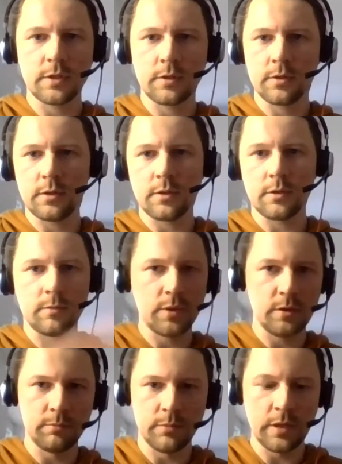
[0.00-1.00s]
and uh,
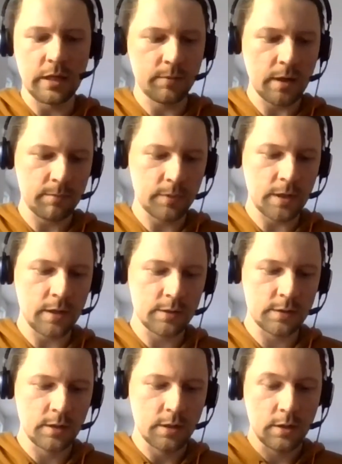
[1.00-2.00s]
build data
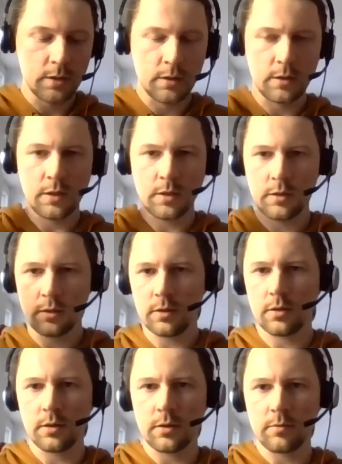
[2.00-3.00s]
pipelines. Then
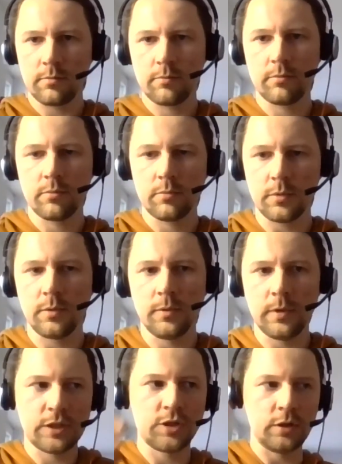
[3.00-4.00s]
the
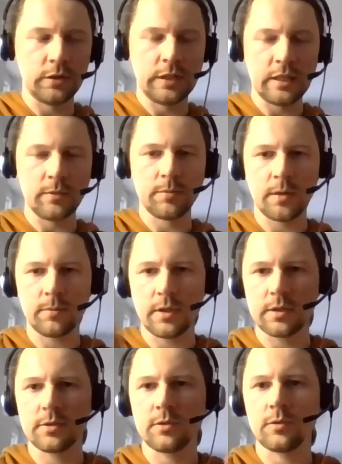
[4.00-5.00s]
well, actual data
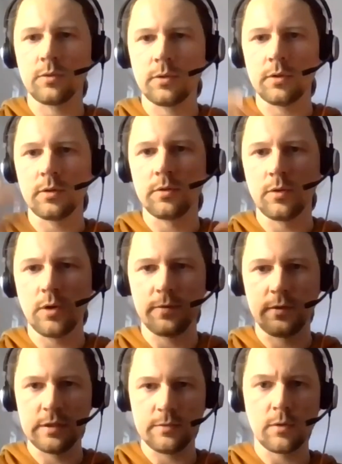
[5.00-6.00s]
pipelines. So the, you
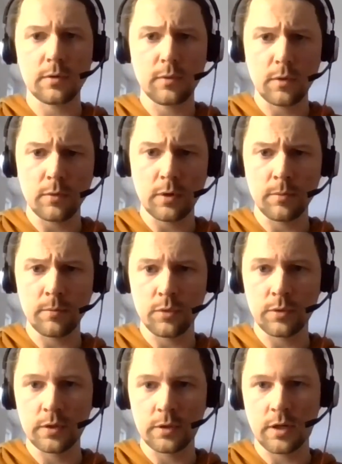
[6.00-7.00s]
have this workflow
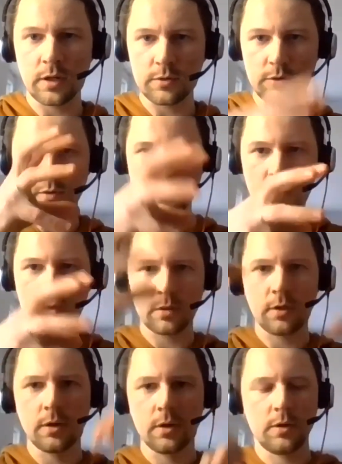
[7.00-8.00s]
component, right? So you
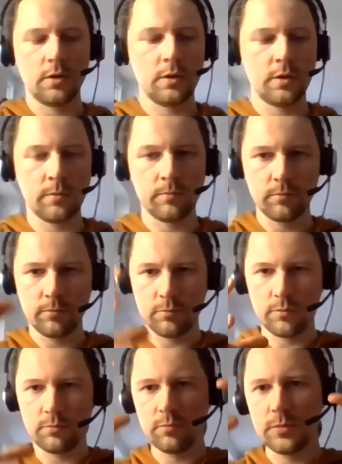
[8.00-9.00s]
can um,
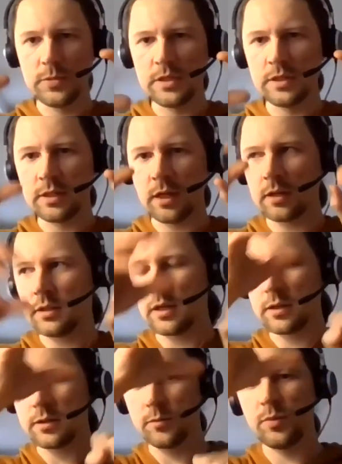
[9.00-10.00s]
design,
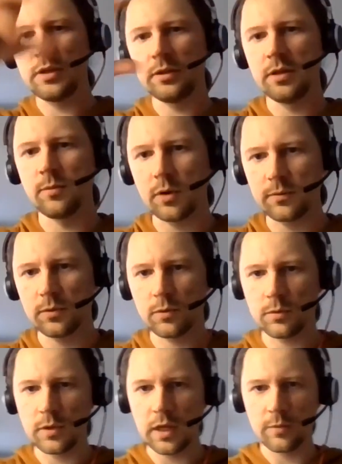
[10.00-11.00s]
like build the
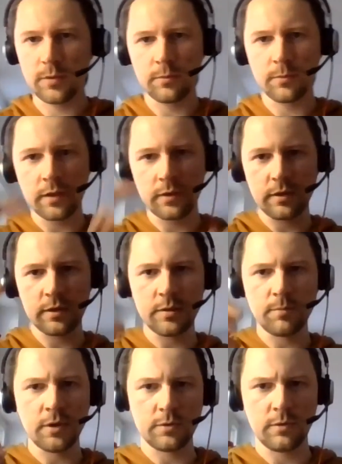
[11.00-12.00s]
workflow, like when one thing
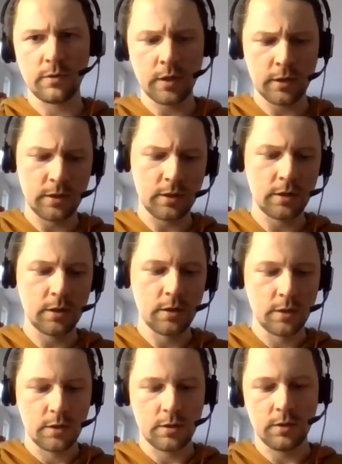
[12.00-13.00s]
depends on the other,
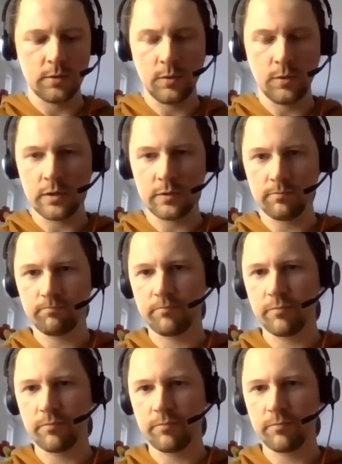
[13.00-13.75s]
uh, you can